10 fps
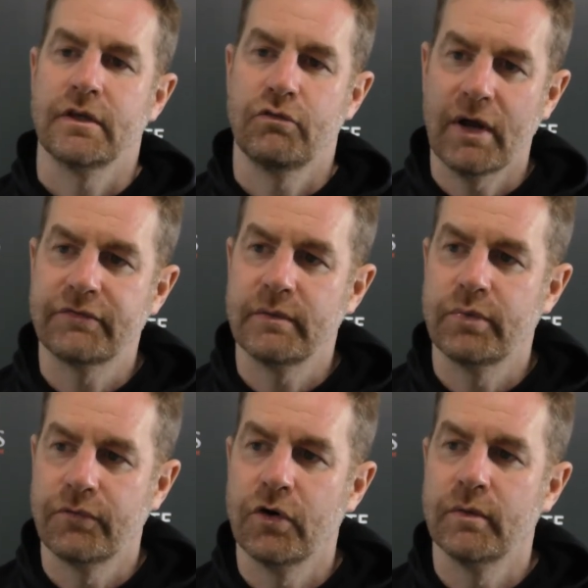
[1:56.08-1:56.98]
grafting
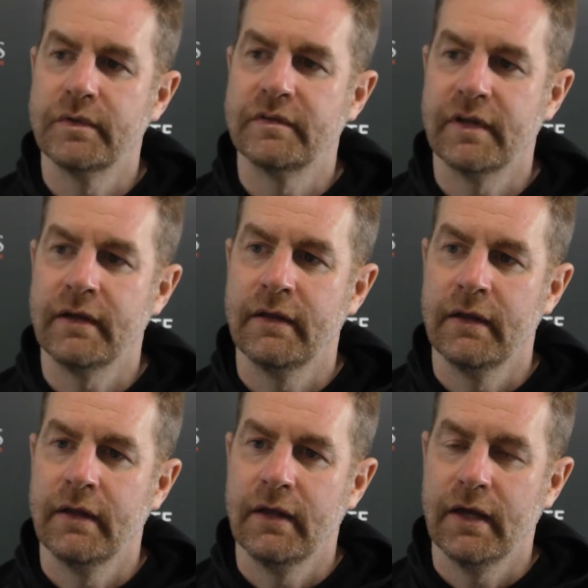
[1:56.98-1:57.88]
performance in
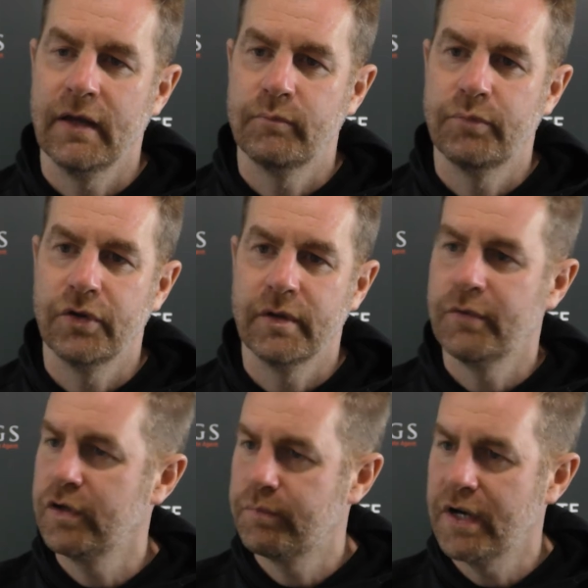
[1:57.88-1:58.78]
and put them
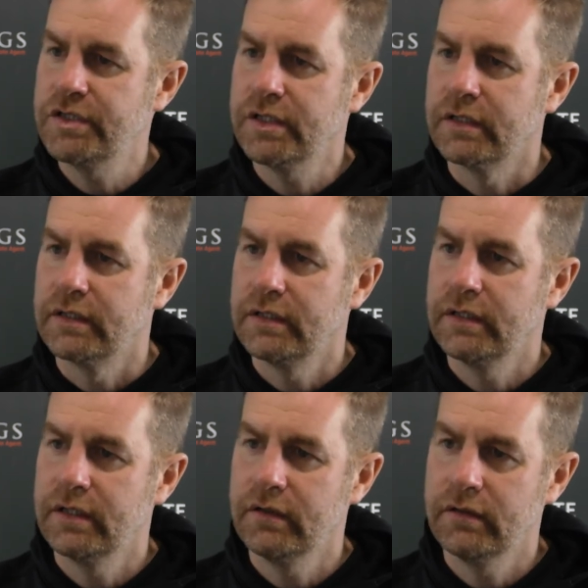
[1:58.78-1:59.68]
under pressure.
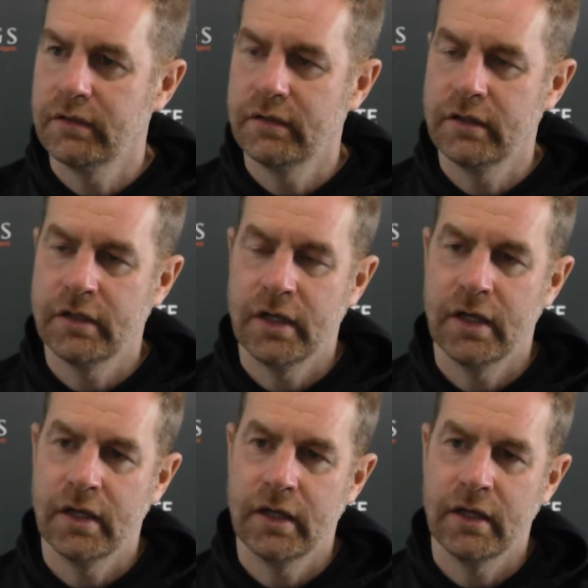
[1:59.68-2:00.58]
You know,
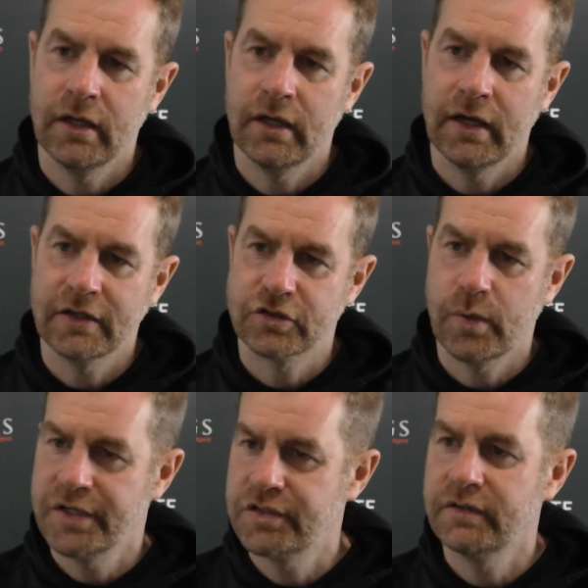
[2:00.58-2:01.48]
and ask
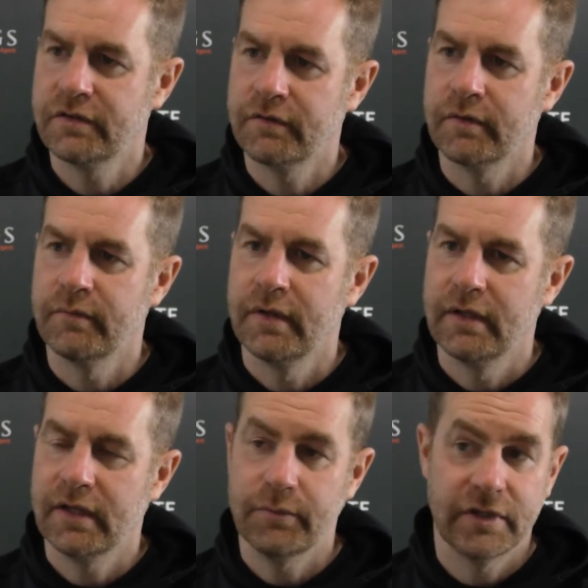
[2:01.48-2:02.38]
questions of them,
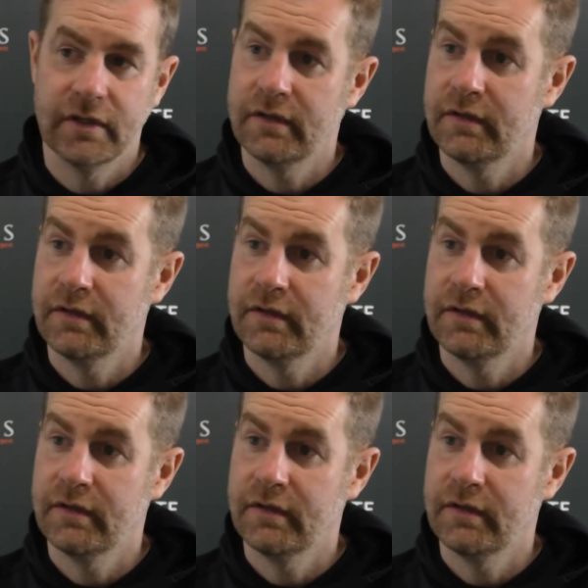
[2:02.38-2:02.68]
like we did